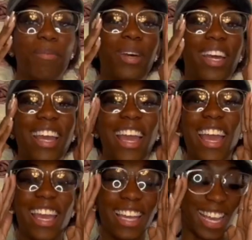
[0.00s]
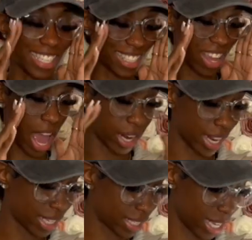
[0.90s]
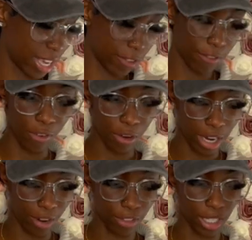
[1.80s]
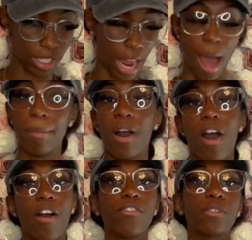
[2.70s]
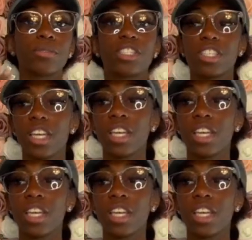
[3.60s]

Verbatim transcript: But, yeah, so, y'all, that's it for everything that I bought off from Shein.